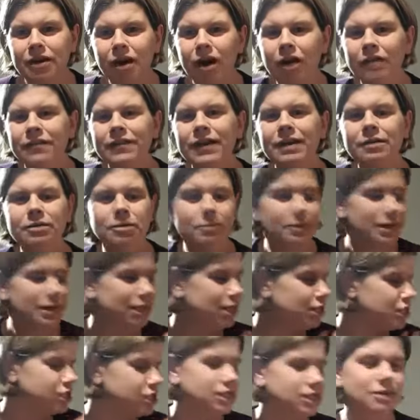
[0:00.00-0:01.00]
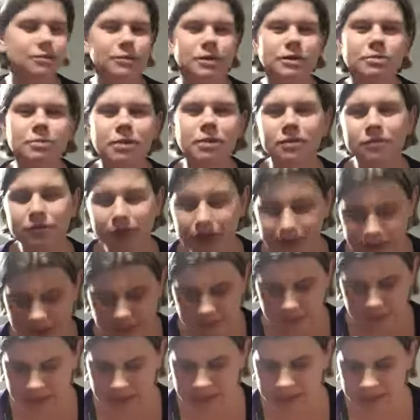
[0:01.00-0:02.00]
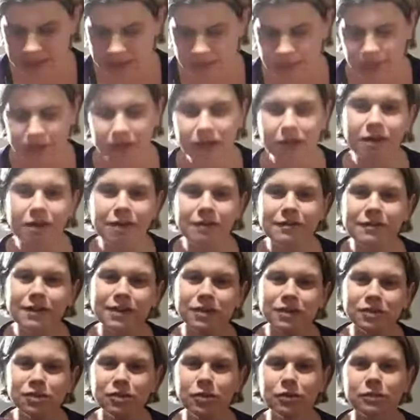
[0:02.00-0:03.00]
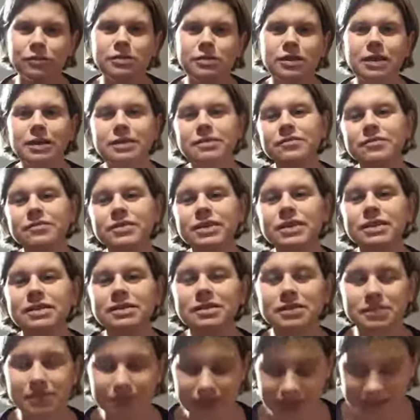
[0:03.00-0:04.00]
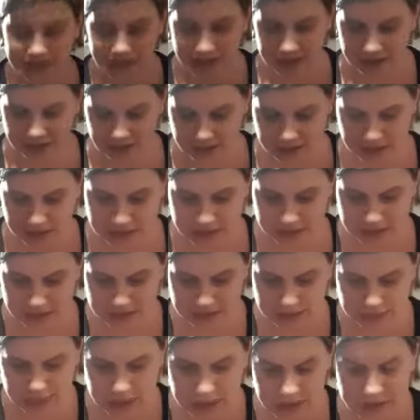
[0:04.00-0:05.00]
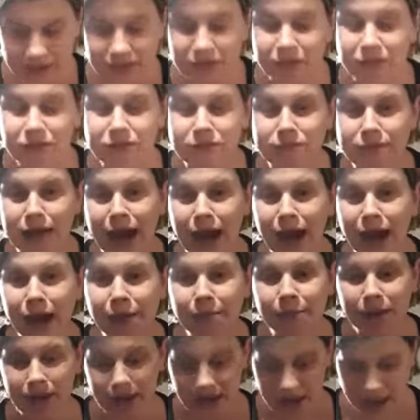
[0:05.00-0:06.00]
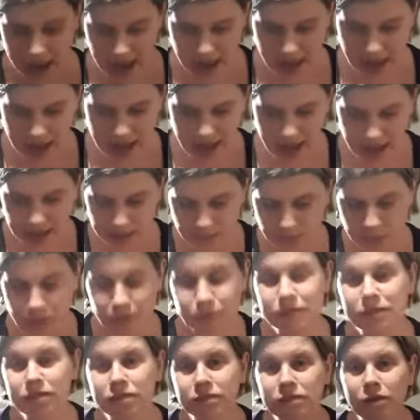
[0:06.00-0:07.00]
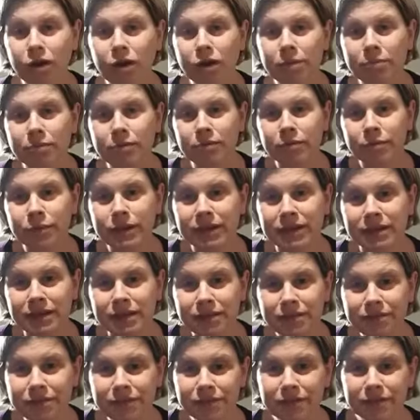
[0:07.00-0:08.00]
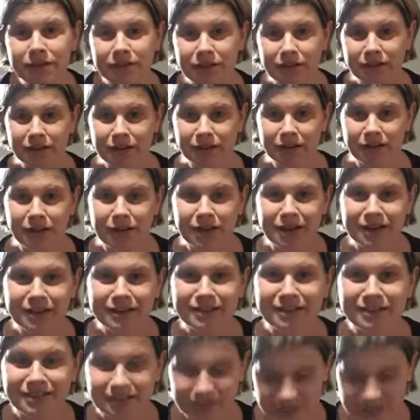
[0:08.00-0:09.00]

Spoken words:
I found a bit itchy in one of my wraps, but in this one I can't feel it at all. So it really does, again, it does depend on the wrap and probably the type of weave and